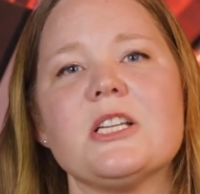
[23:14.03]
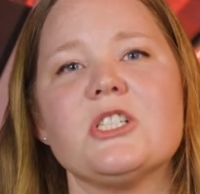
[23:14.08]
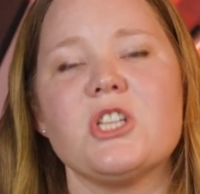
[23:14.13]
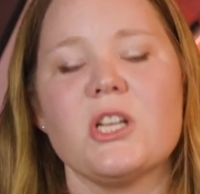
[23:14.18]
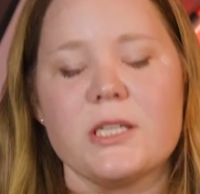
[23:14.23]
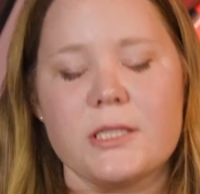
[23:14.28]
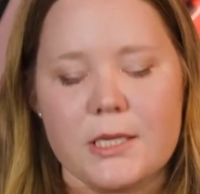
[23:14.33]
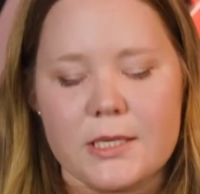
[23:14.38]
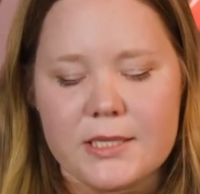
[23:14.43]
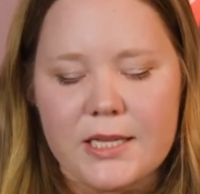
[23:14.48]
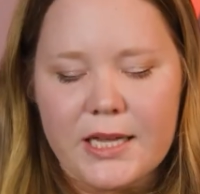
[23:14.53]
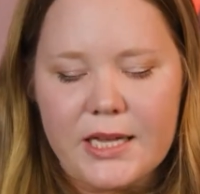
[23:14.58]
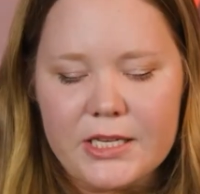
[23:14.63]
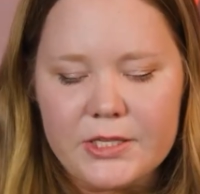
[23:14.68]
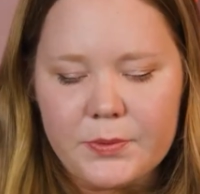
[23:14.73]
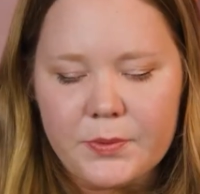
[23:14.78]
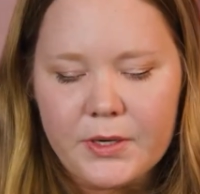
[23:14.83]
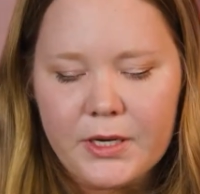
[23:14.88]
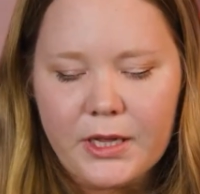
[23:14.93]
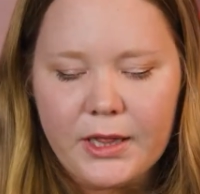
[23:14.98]
just as the
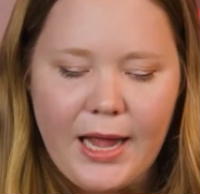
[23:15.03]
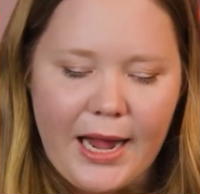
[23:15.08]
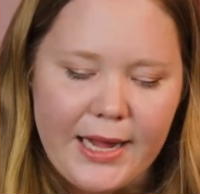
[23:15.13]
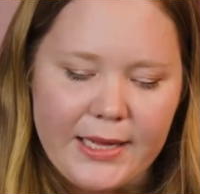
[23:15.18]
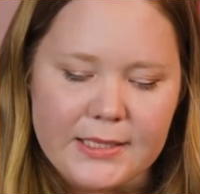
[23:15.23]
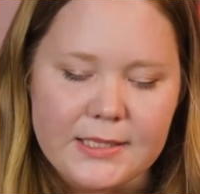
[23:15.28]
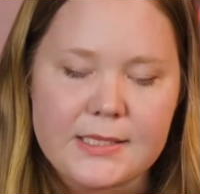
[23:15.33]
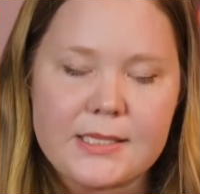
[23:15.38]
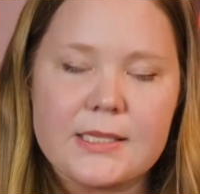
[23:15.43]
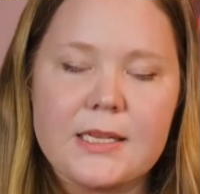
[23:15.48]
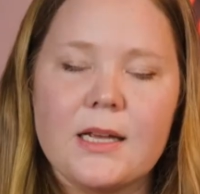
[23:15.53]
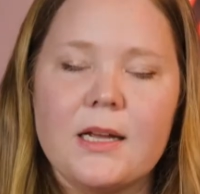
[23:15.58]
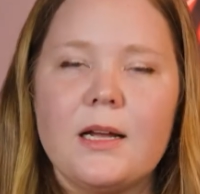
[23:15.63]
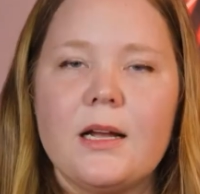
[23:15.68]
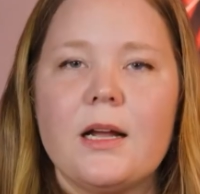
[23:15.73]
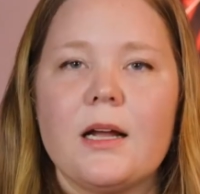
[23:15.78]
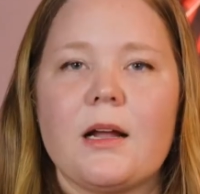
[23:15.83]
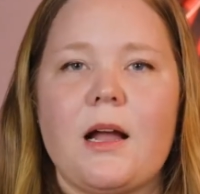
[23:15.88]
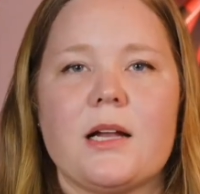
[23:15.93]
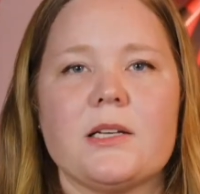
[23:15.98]
Israelites
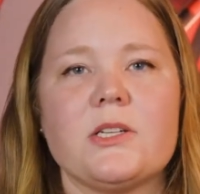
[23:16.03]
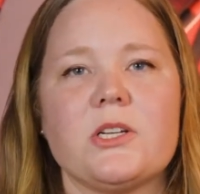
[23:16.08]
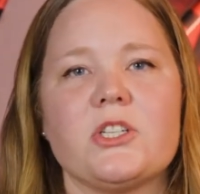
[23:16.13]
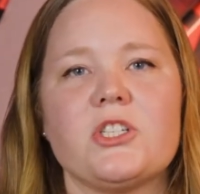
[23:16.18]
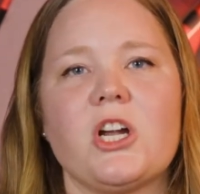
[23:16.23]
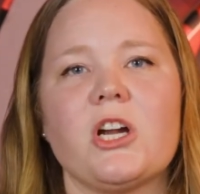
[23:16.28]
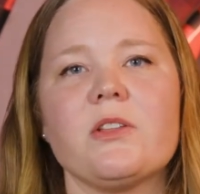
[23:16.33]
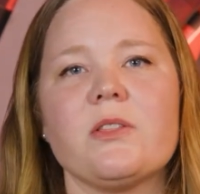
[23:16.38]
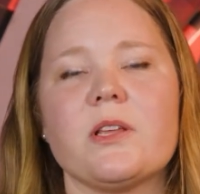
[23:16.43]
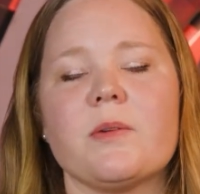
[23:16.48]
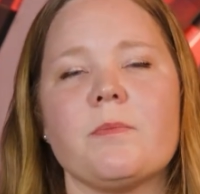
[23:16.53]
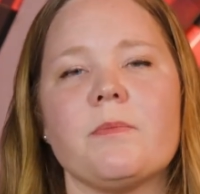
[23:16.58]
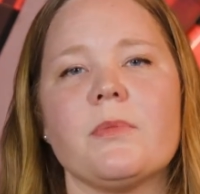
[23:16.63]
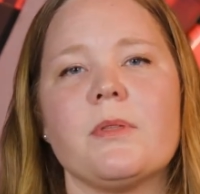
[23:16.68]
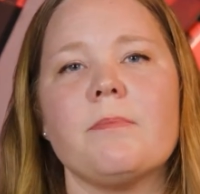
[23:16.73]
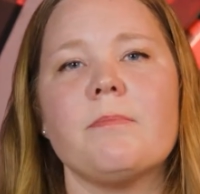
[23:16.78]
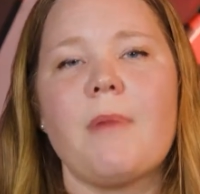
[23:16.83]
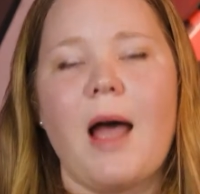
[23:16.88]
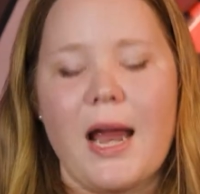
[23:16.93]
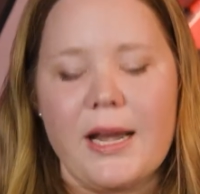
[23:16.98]
got to share the
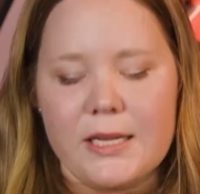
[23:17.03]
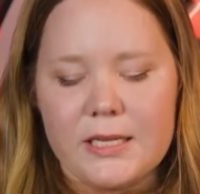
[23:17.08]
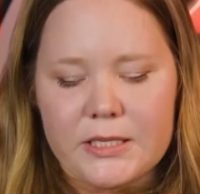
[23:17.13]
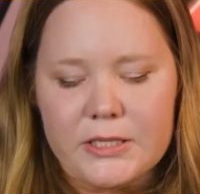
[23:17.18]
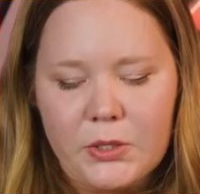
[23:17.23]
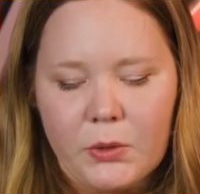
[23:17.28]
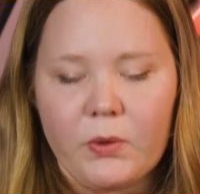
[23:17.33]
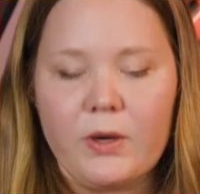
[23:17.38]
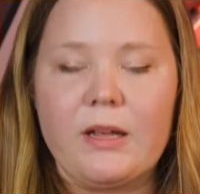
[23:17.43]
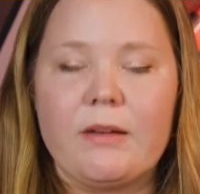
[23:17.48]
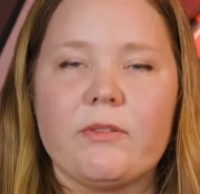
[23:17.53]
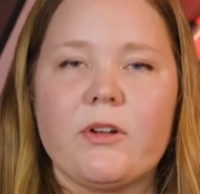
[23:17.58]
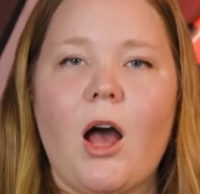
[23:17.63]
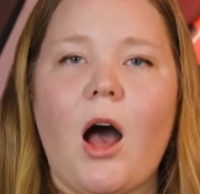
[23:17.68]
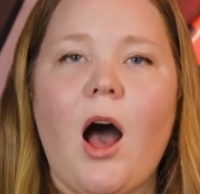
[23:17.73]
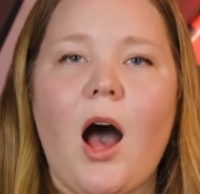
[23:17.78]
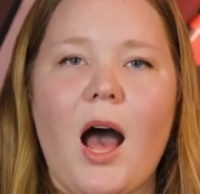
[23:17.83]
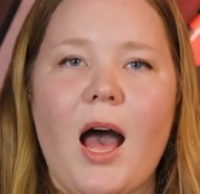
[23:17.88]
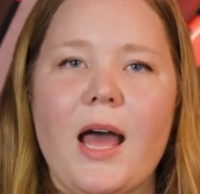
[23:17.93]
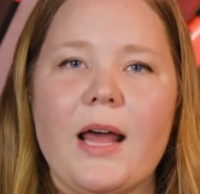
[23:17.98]
mighty story of
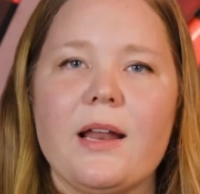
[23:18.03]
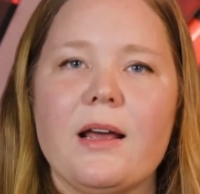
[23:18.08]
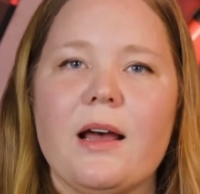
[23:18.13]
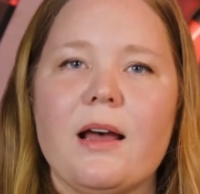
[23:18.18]
God,